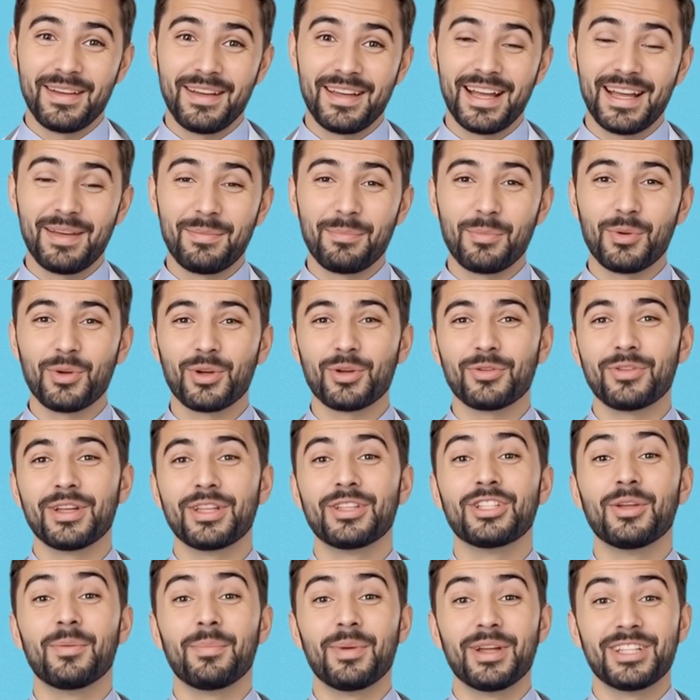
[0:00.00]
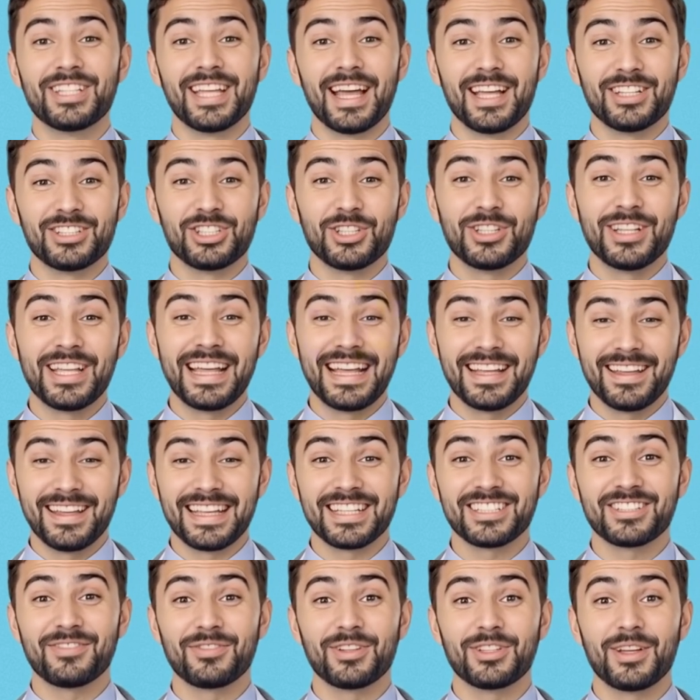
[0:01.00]
and proven to protect your
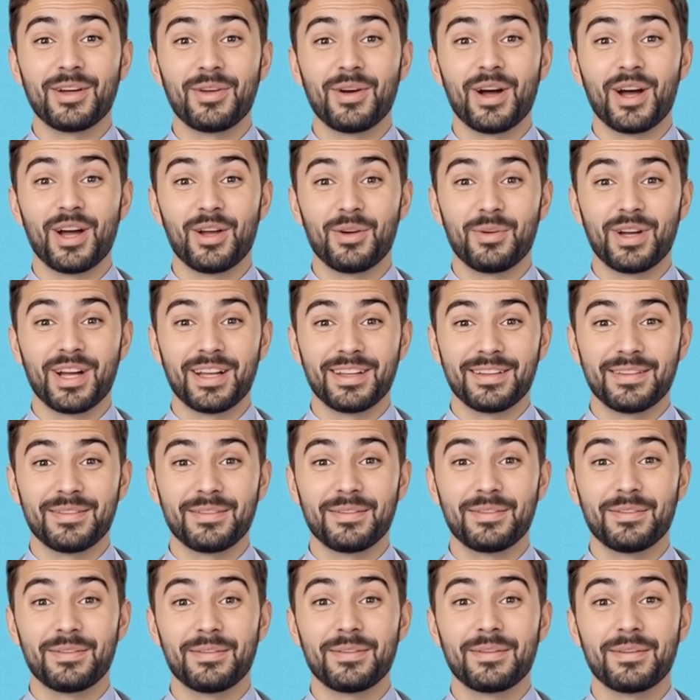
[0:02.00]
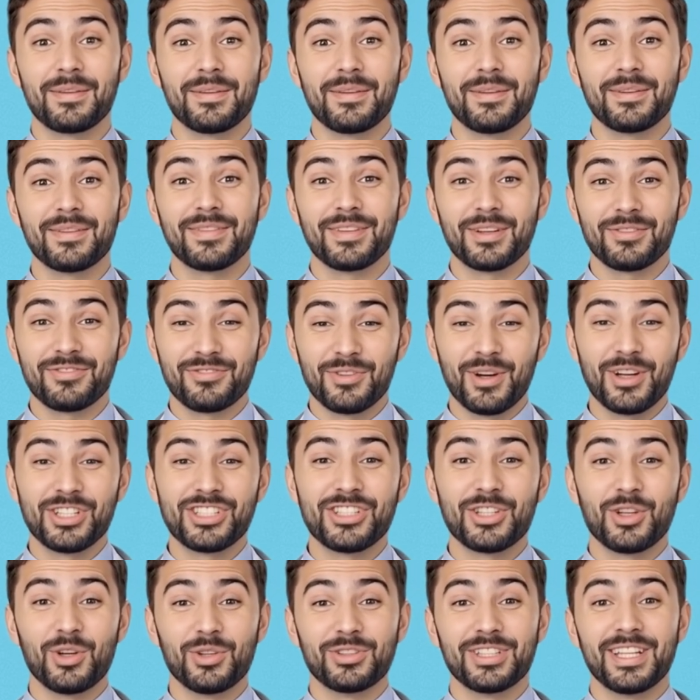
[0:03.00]
kidneys for the long run. The
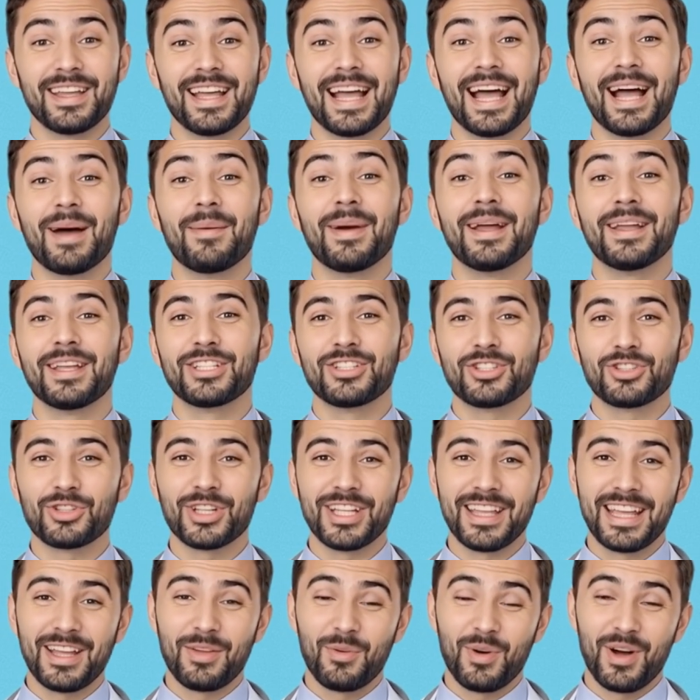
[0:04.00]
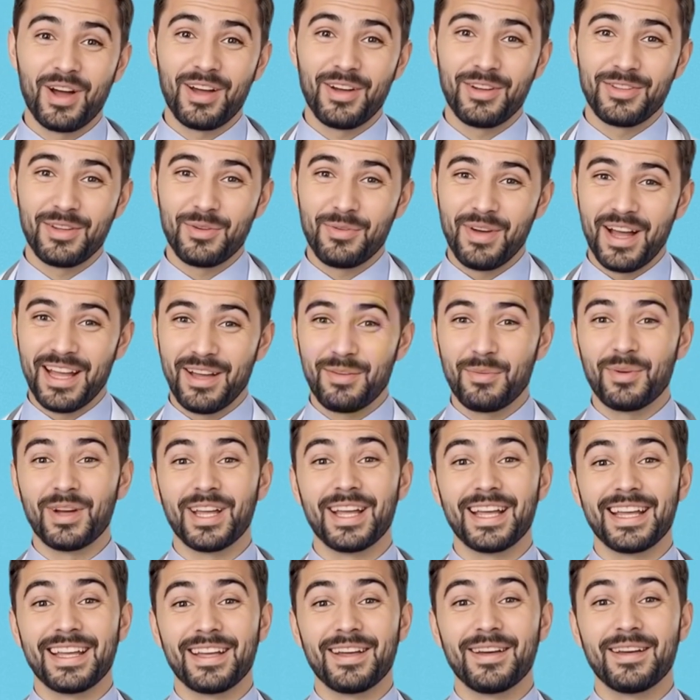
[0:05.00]
first golden habit is drinking water the right
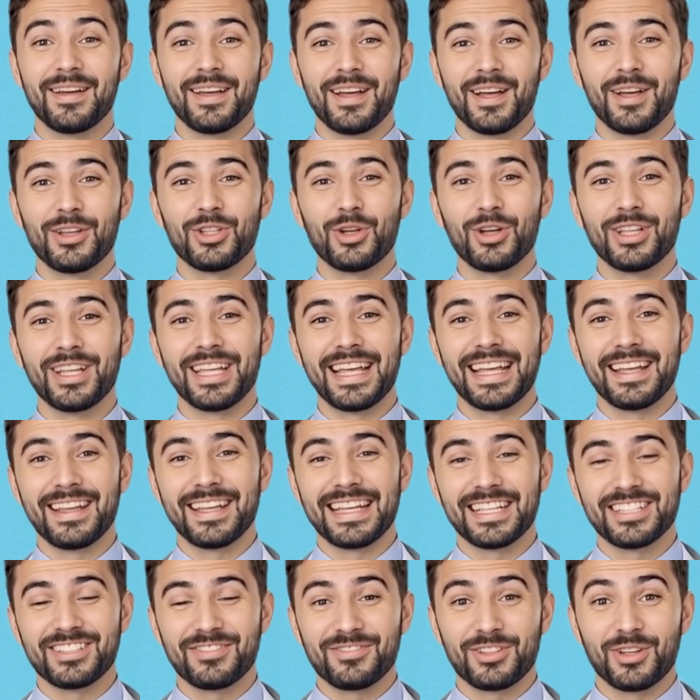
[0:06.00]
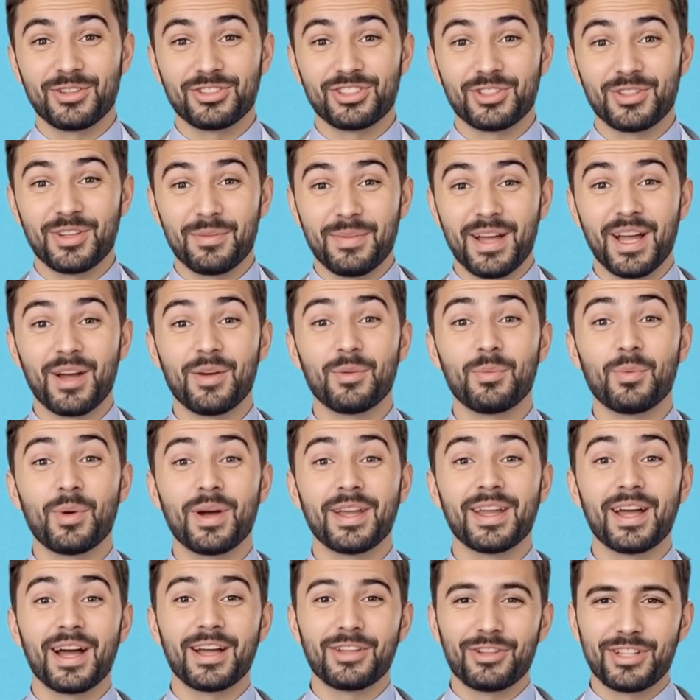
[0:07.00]
way. Your kidneys filter about
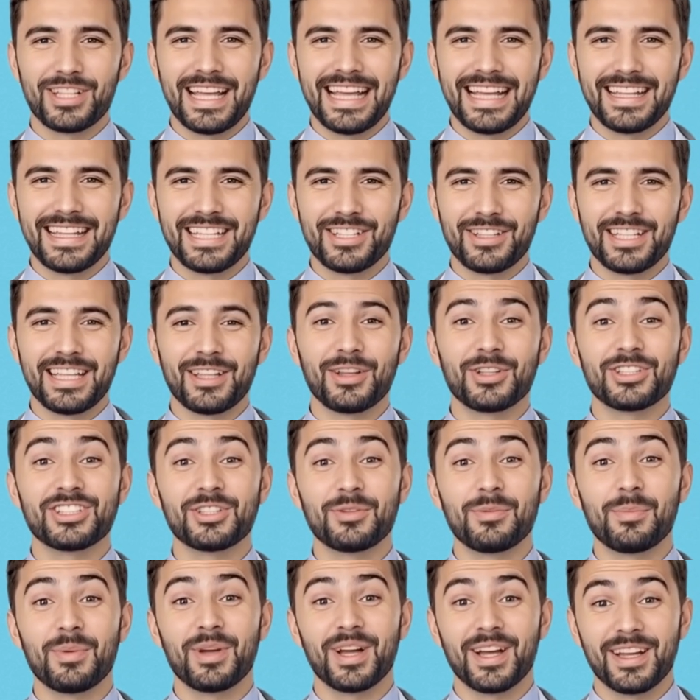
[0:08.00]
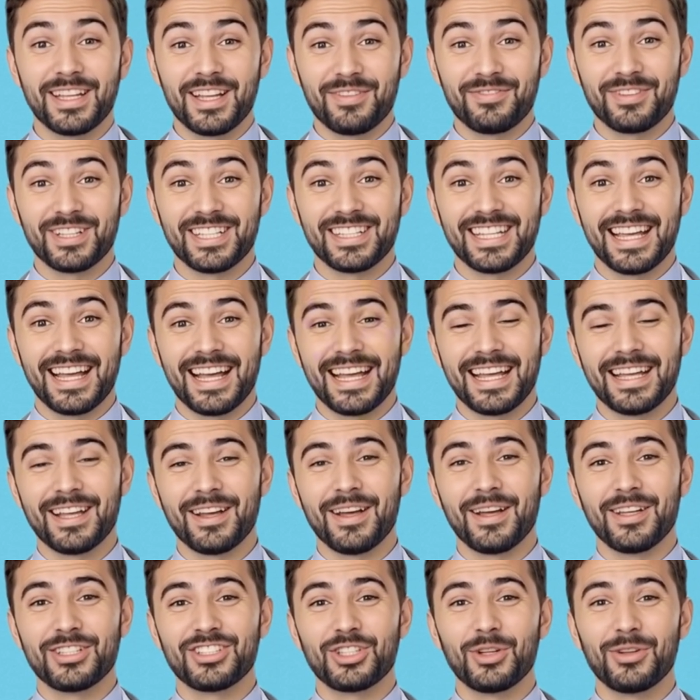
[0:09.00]
180 liters of blood every day,
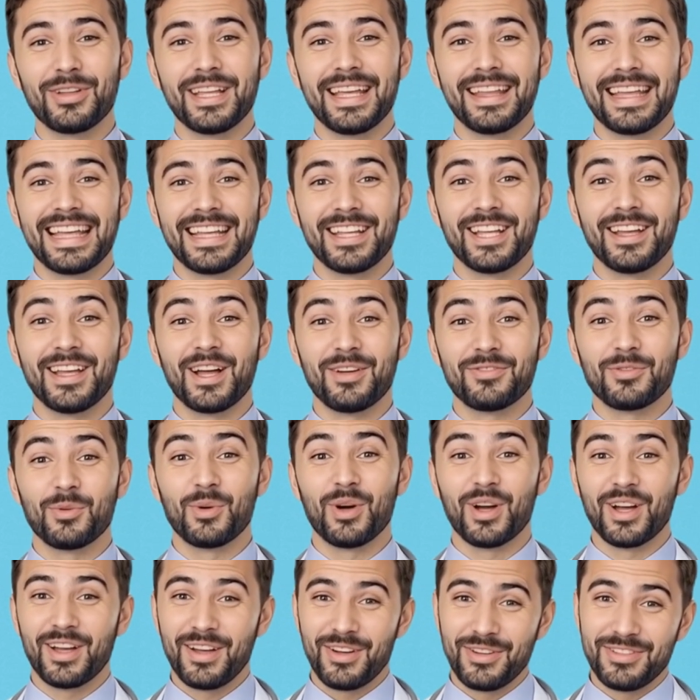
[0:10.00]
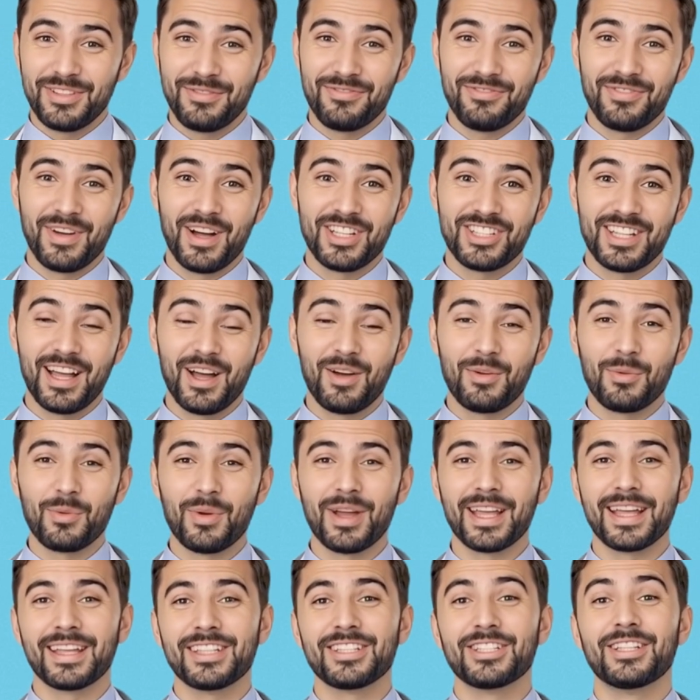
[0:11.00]
so they need enough water to flush out
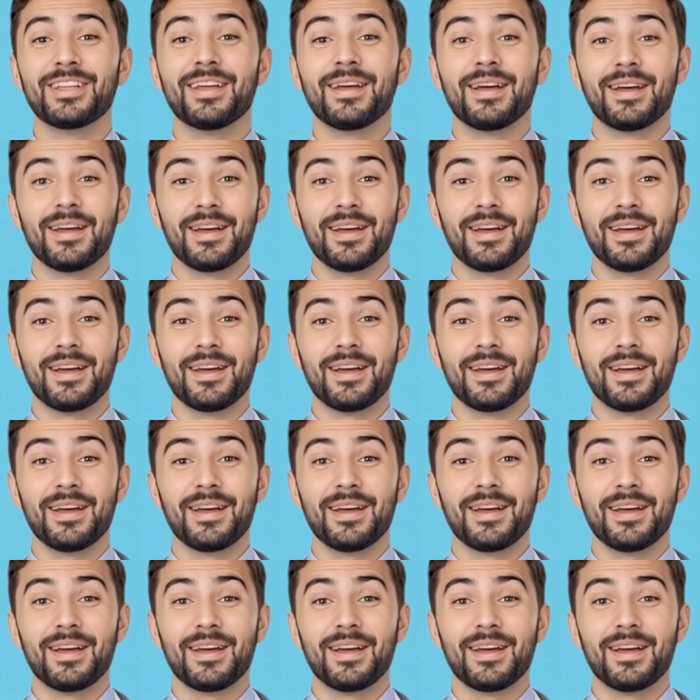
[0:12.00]
waste.